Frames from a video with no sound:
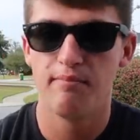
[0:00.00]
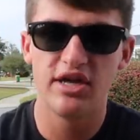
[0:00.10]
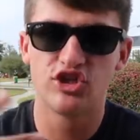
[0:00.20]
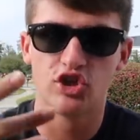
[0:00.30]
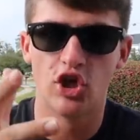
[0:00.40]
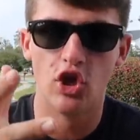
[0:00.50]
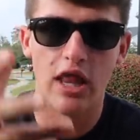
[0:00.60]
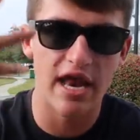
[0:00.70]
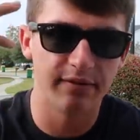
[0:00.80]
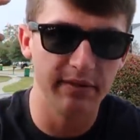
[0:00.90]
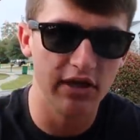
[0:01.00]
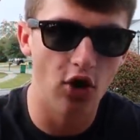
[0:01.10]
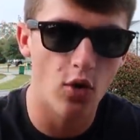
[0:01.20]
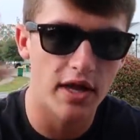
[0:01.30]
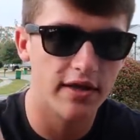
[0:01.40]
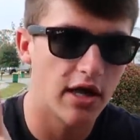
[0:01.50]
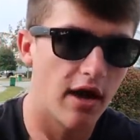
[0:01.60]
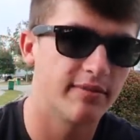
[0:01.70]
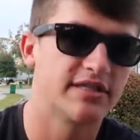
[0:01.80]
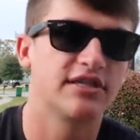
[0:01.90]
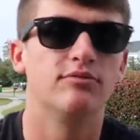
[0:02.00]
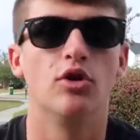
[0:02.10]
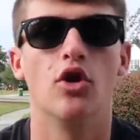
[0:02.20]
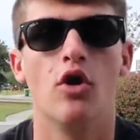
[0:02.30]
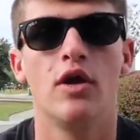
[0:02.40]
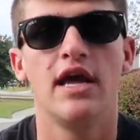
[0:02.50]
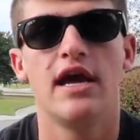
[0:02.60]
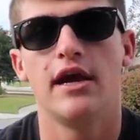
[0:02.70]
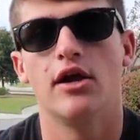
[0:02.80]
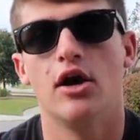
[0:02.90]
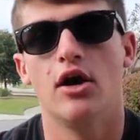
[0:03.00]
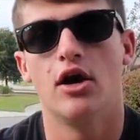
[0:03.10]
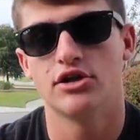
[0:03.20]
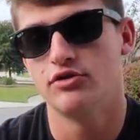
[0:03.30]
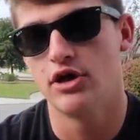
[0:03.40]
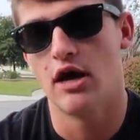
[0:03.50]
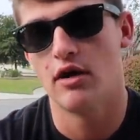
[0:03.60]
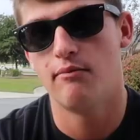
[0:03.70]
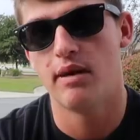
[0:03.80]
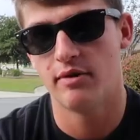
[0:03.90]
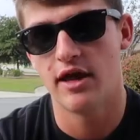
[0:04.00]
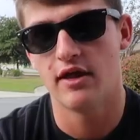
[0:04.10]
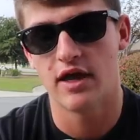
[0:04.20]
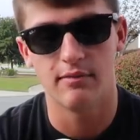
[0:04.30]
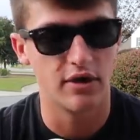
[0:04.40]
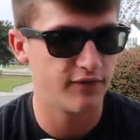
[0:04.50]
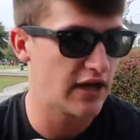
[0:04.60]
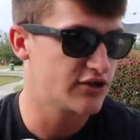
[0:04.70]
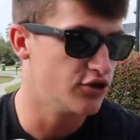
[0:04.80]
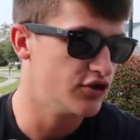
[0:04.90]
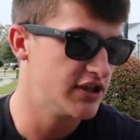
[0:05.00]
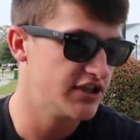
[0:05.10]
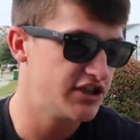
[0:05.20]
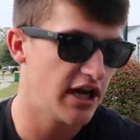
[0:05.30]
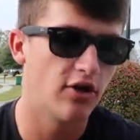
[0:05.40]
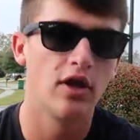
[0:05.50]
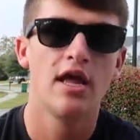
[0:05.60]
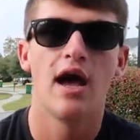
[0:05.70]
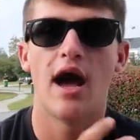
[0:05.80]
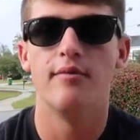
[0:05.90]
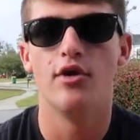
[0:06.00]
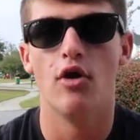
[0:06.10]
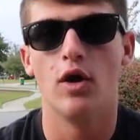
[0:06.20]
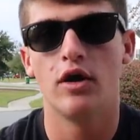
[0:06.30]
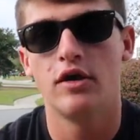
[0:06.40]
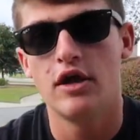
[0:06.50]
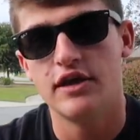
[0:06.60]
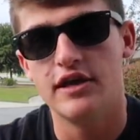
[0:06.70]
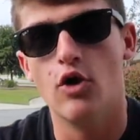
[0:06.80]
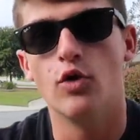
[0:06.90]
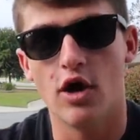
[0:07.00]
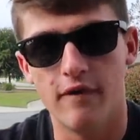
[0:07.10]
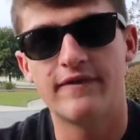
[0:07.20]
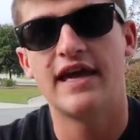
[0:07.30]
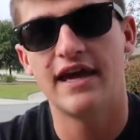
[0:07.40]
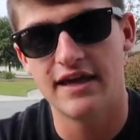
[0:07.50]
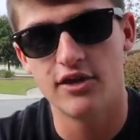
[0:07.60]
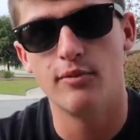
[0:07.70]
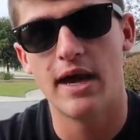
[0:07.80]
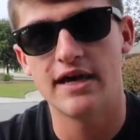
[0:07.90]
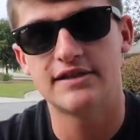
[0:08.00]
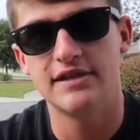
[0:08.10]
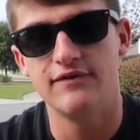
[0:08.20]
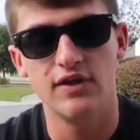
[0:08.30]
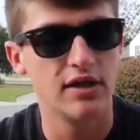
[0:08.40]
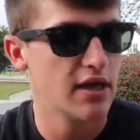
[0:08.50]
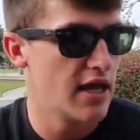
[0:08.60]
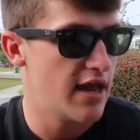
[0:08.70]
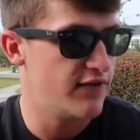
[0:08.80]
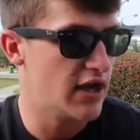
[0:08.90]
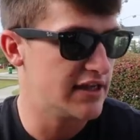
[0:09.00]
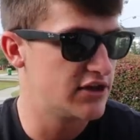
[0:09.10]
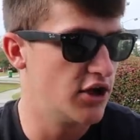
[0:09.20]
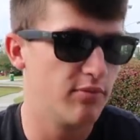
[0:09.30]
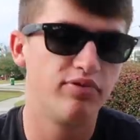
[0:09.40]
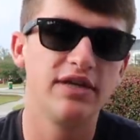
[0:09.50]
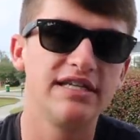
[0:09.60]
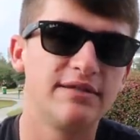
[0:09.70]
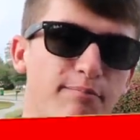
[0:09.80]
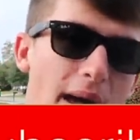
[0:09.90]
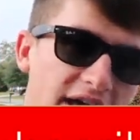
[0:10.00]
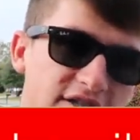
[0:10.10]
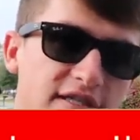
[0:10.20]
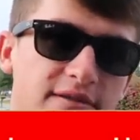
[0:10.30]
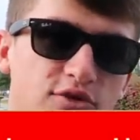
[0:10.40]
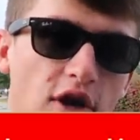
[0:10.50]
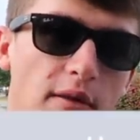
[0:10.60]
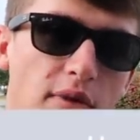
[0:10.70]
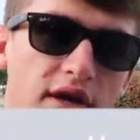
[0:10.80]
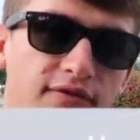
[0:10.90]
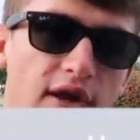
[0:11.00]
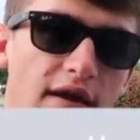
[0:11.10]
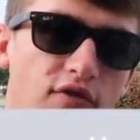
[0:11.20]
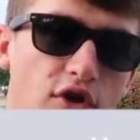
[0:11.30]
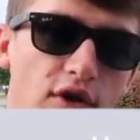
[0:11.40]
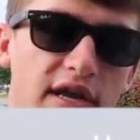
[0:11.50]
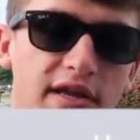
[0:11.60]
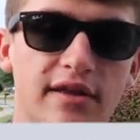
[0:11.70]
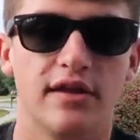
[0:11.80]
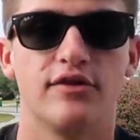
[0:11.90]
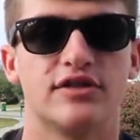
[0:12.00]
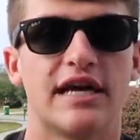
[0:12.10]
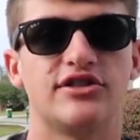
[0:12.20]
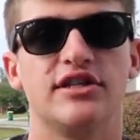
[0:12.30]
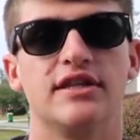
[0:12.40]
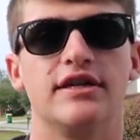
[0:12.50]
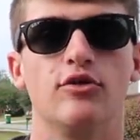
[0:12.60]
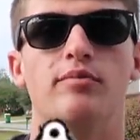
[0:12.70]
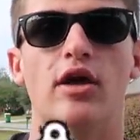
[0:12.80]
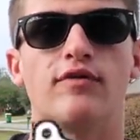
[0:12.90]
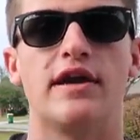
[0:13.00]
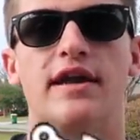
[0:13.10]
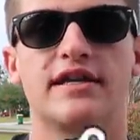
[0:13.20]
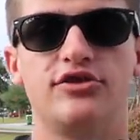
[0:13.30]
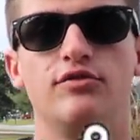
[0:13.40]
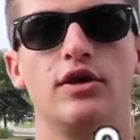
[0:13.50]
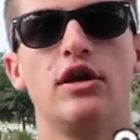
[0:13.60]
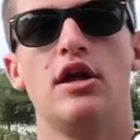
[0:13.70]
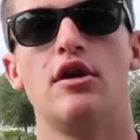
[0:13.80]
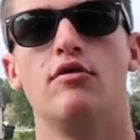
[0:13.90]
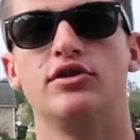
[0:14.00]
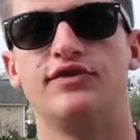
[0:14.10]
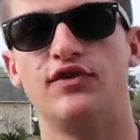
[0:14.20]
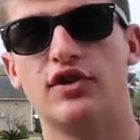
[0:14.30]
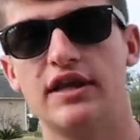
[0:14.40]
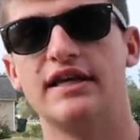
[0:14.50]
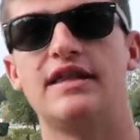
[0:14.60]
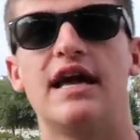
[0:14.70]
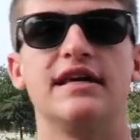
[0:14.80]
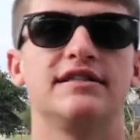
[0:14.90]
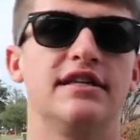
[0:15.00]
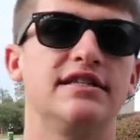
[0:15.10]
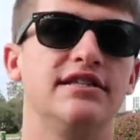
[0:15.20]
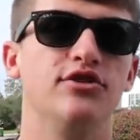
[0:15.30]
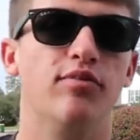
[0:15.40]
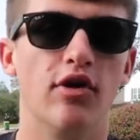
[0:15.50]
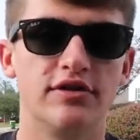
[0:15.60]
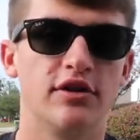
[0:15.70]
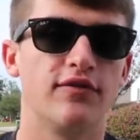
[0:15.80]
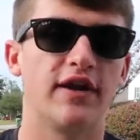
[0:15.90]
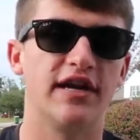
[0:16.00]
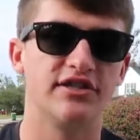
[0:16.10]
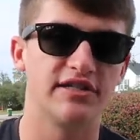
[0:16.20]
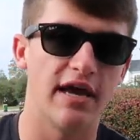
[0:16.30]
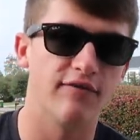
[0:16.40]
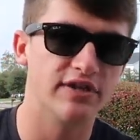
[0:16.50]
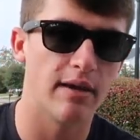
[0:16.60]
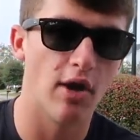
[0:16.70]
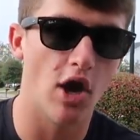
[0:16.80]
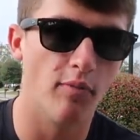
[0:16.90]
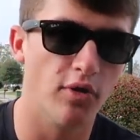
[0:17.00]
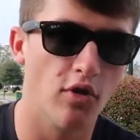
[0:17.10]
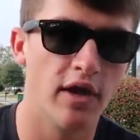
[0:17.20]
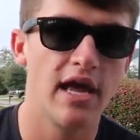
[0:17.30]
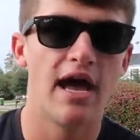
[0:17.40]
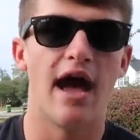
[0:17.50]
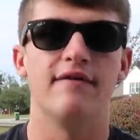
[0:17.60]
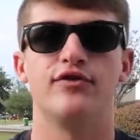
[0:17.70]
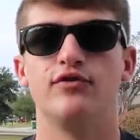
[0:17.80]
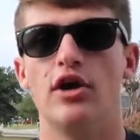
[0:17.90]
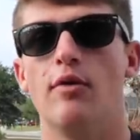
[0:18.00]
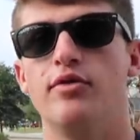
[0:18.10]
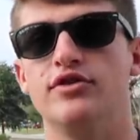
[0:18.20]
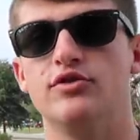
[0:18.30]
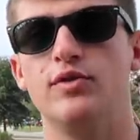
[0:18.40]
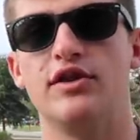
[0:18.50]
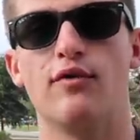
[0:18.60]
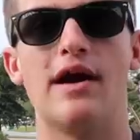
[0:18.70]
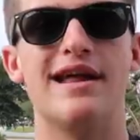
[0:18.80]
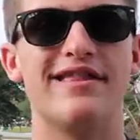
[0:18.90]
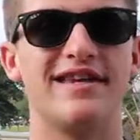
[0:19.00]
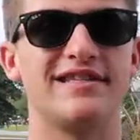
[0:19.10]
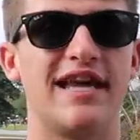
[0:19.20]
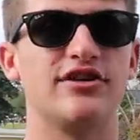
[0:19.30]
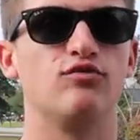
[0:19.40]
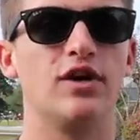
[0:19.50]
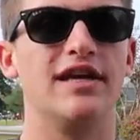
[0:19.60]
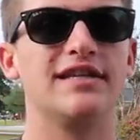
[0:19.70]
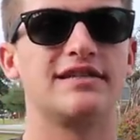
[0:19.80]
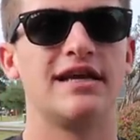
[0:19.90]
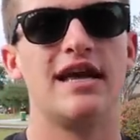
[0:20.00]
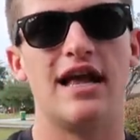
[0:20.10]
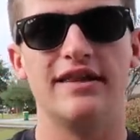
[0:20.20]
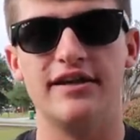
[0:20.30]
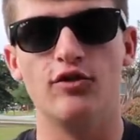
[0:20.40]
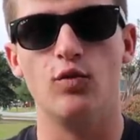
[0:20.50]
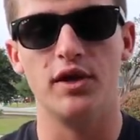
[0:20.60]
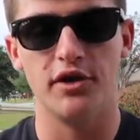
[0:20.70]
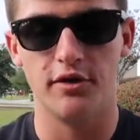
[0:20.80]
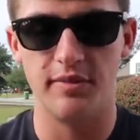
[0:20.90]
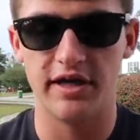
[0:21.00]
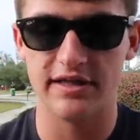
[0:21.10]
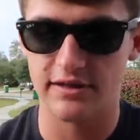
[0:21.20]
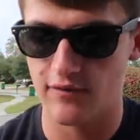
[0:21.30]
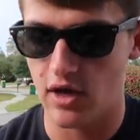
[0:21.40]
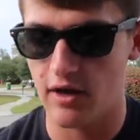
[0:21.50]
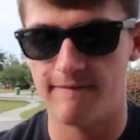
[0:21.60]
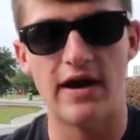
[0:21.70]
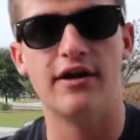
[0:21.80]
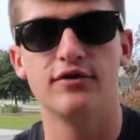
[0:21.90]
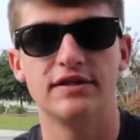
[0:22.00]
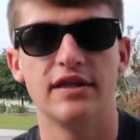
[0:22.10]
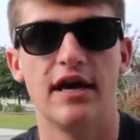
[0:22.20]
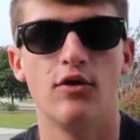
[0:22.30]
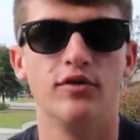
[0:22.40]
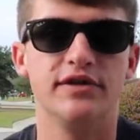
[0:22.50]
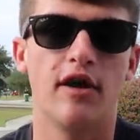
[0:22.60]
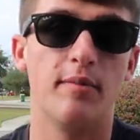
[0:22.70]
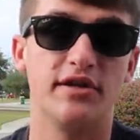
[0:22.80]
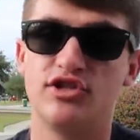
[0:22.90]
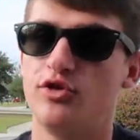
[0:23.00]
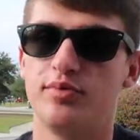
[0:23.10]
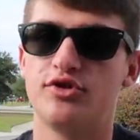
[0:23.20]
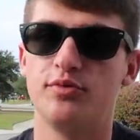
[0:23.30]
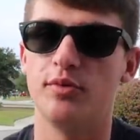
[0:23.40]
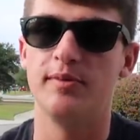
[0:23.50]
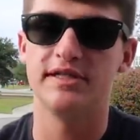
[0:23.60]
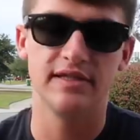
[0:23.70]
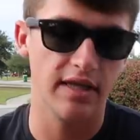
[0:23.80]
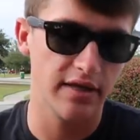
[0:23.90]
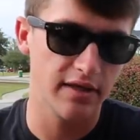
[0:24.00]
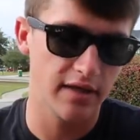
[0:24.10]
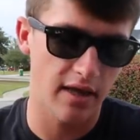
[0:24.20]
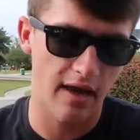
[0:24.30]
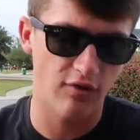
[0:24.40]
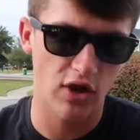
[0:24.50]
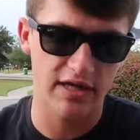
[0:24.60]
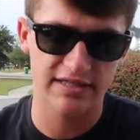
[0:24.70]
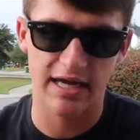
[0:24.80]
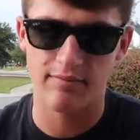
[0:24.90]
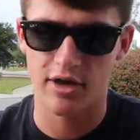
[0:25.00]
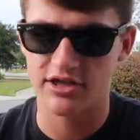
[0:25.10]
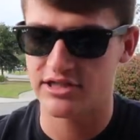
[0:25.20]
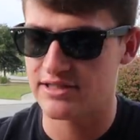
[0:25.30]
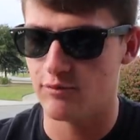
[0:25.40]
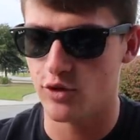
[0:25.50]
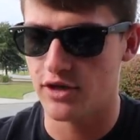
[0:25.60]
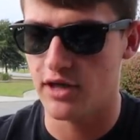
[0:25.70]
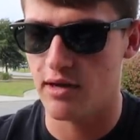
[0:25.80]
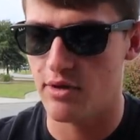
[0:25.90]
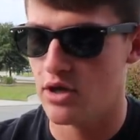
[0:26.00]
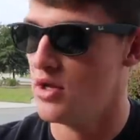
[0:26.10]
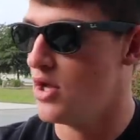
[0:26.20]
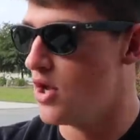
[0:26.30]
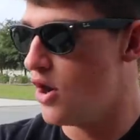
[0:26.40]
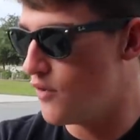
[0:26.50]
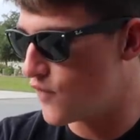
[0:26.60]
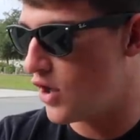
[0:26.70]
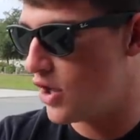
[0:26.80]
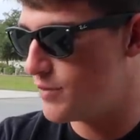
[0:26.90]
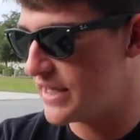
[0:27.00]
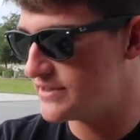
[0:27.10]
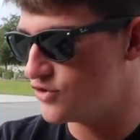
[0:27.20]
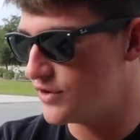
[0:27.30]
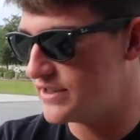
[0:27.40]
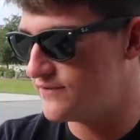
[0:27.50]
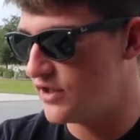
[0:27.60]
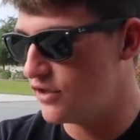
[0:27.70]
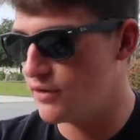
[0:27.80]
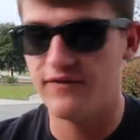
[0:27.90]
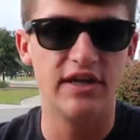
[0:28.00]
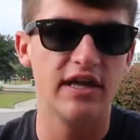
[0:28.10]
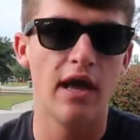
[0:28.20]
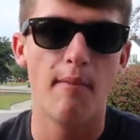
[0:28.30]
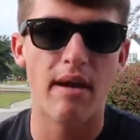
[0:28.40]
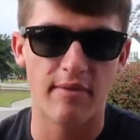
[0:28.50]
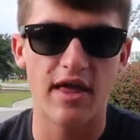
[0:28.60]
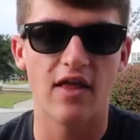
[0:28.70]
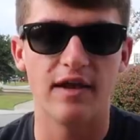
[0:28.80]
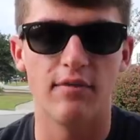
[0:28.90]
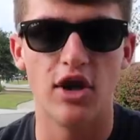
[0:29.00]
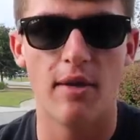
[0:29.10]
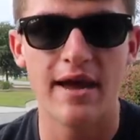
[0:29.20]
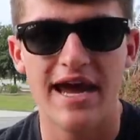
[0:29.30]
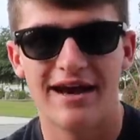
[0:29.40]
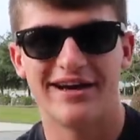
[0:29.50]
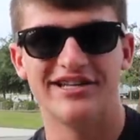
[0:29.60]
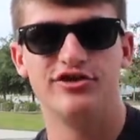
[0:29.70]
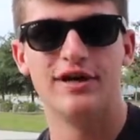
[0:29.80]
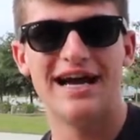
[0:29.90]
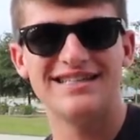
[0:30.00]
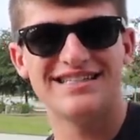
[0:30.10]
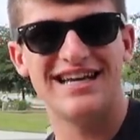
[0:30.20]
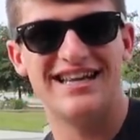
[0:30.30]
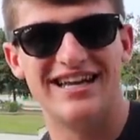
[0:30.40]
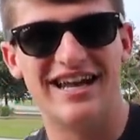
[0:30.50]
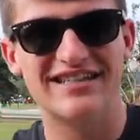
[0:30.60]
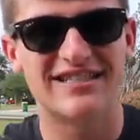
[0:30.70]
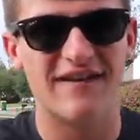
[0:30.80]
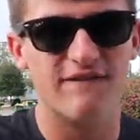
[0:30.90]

Be sure to let me know in the comment section below. And uh, also, yeah, pepper that like button. If you guys are new to the channel, I'm Noah, the owner of Kicking Their Bass TV. If you guys could, please smash that subscribe button if you haven't already. And then there's actually a little bell right next to it, which if you click that is gonna send you post notifications every time I upload. I have three uploads a week. Right now the schedule is a little weird because of uh, finals and that whole deal. I've been super, super busy lately and I have a lot of side projects I'm working on. But overall, I hope you guys enjoyed this video. If you did, pepper that like button up and I'll catch you guys in the next